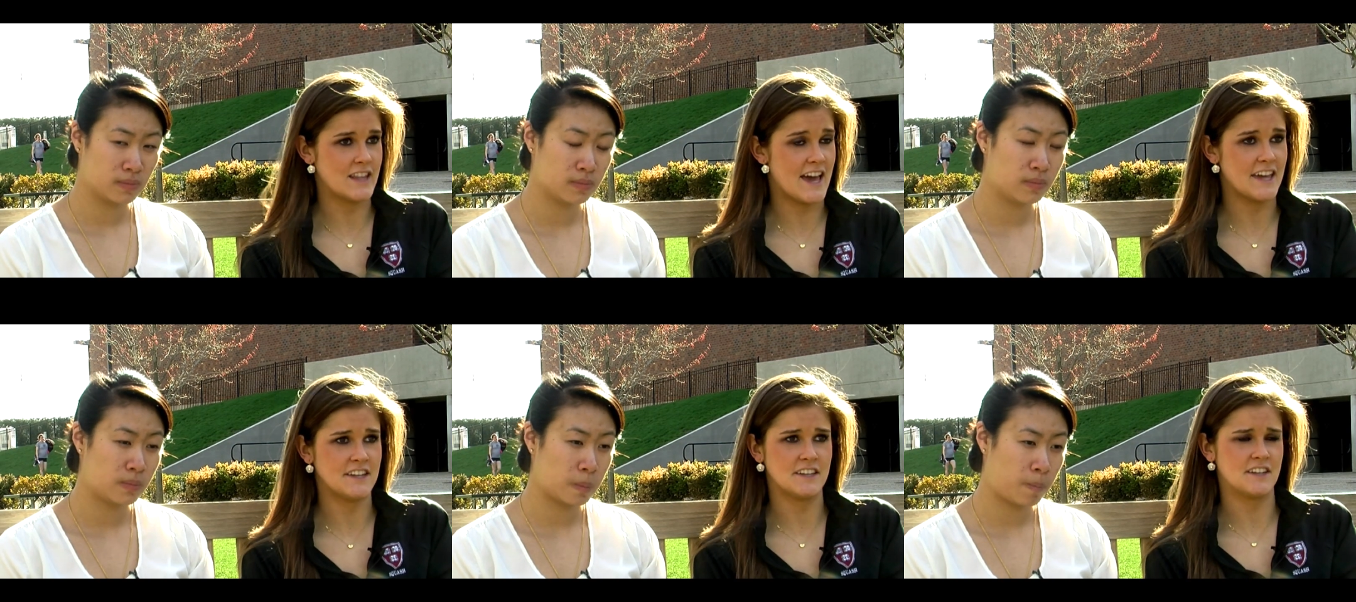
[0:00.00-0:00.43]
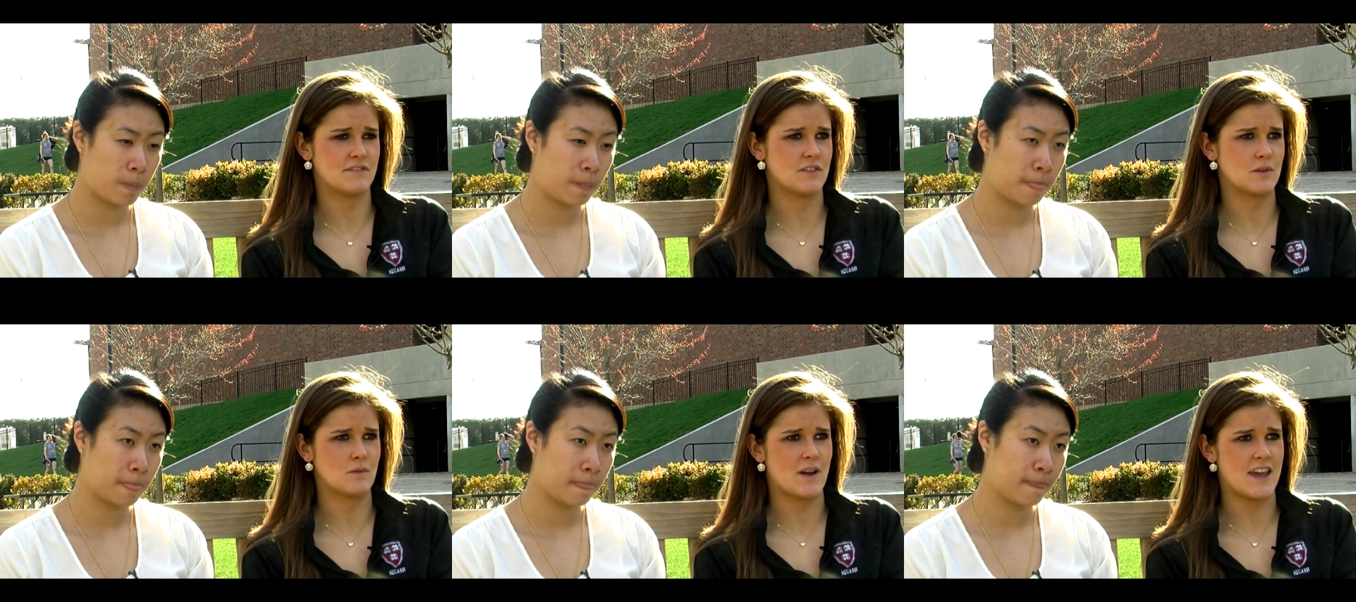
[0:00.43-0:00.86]
Speaker 1: led in
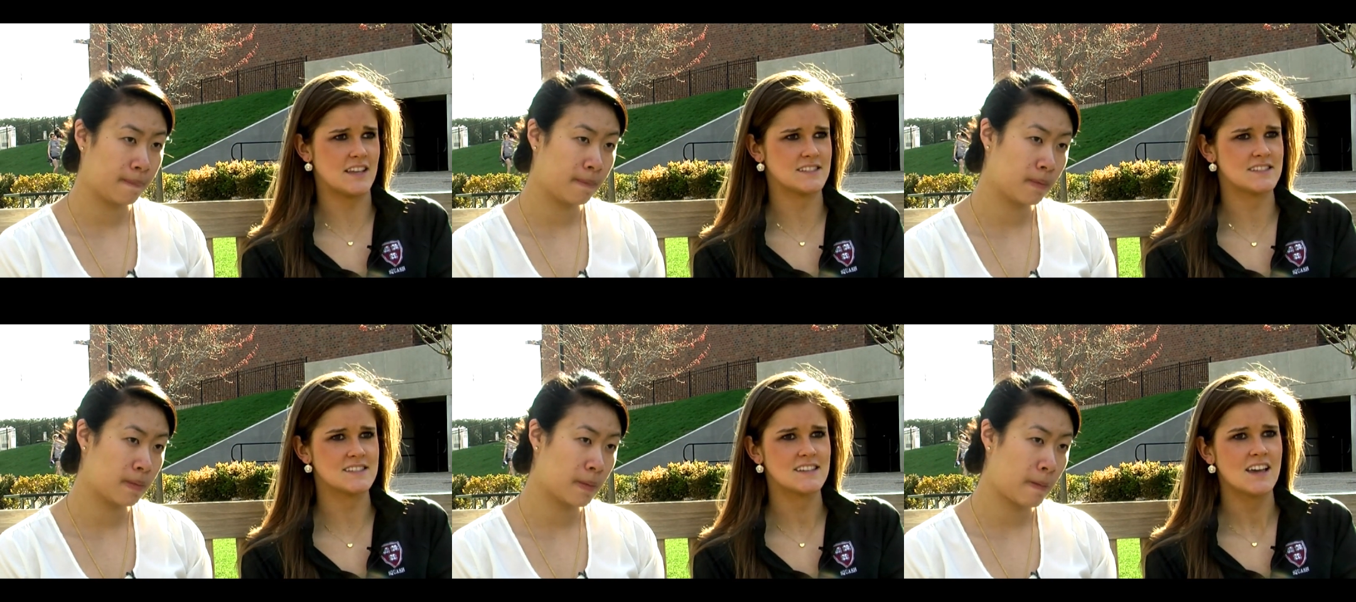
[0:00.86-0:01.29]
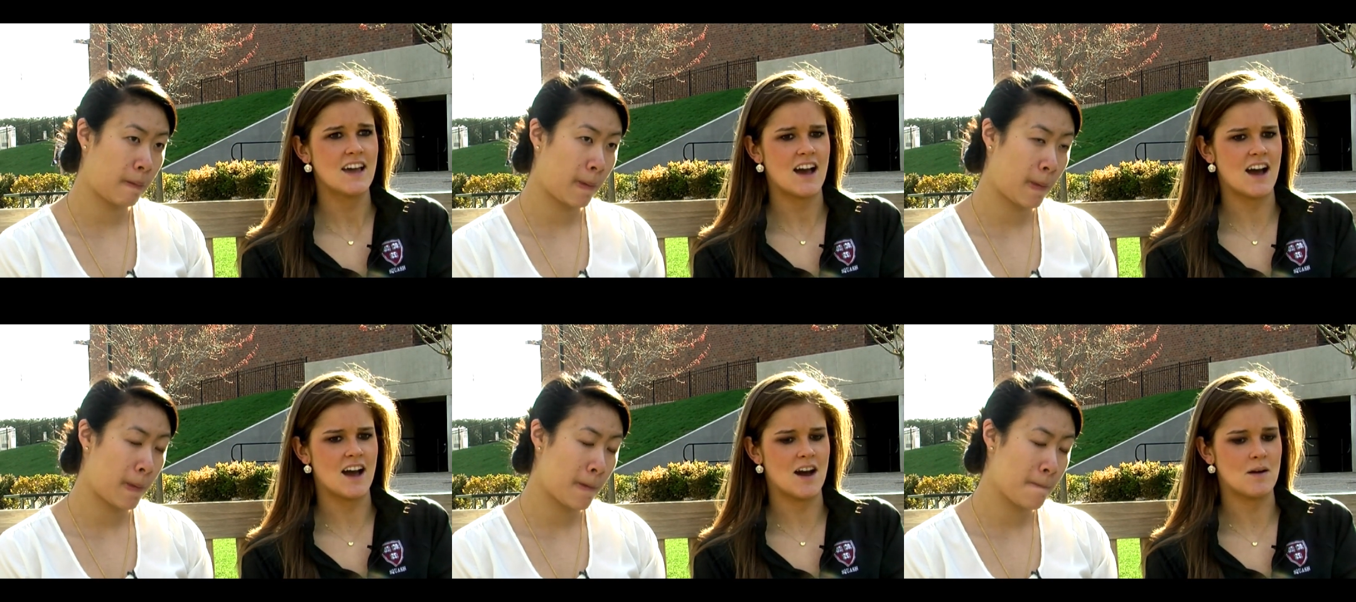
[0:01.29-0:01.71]
different ways.
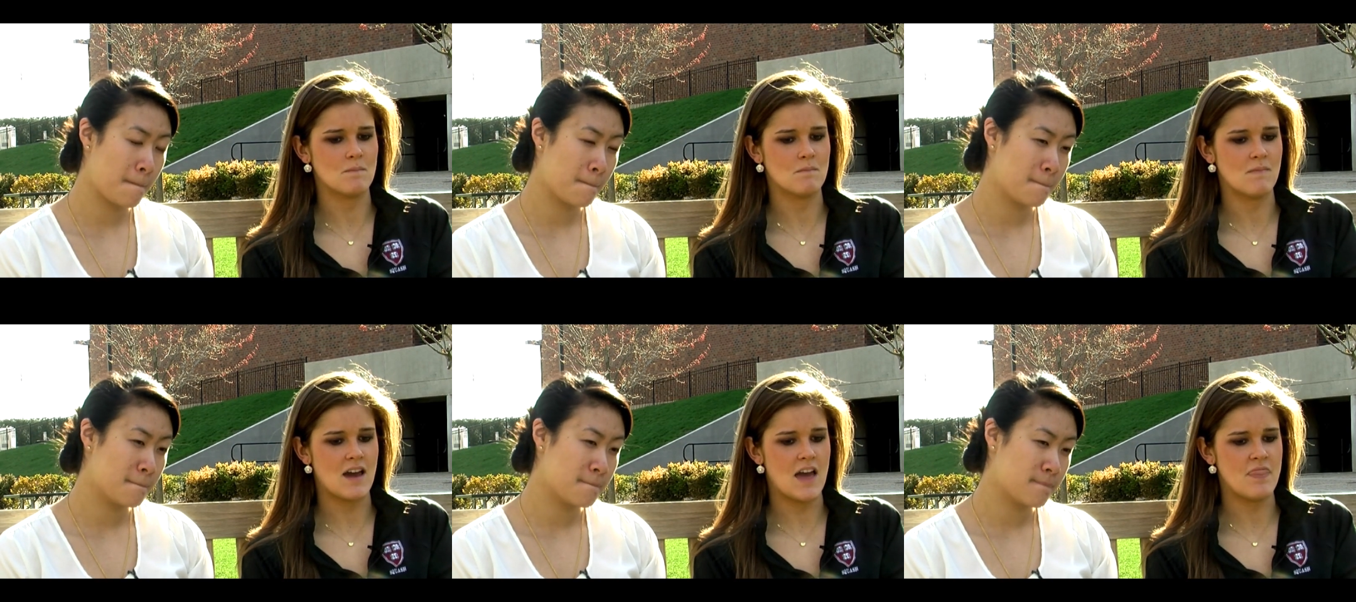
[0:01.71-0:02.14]
Um,